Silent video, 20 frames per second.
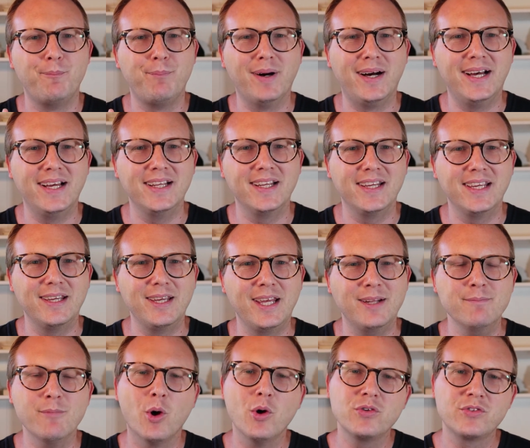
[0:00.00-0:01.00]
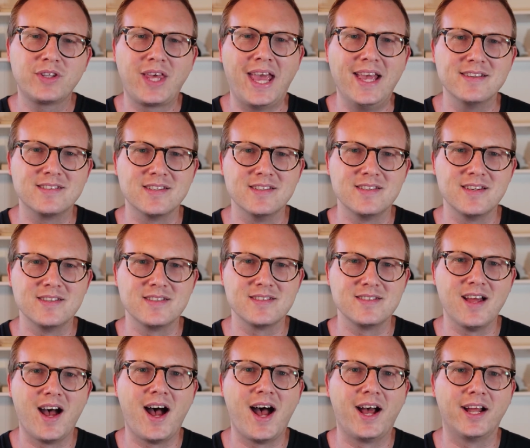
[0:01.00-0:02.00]
But in most cases,
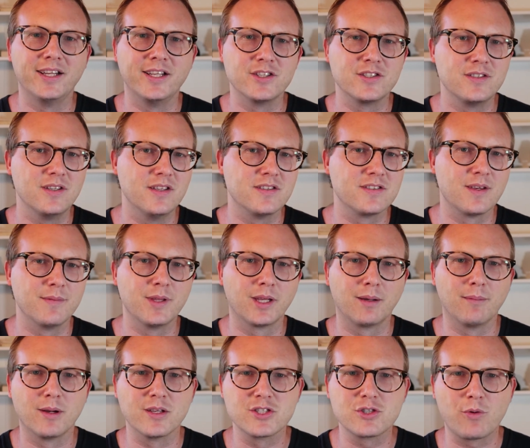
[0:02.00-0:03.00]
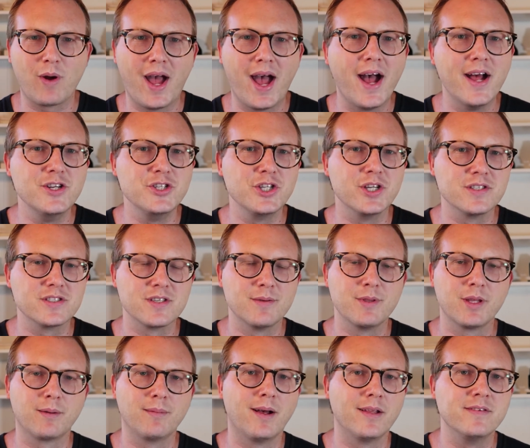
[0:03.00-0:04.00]
it's not. It's something about strategy. It's
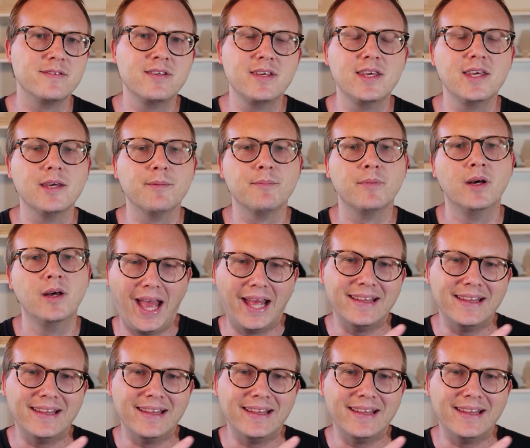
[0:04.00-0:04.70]
something about team.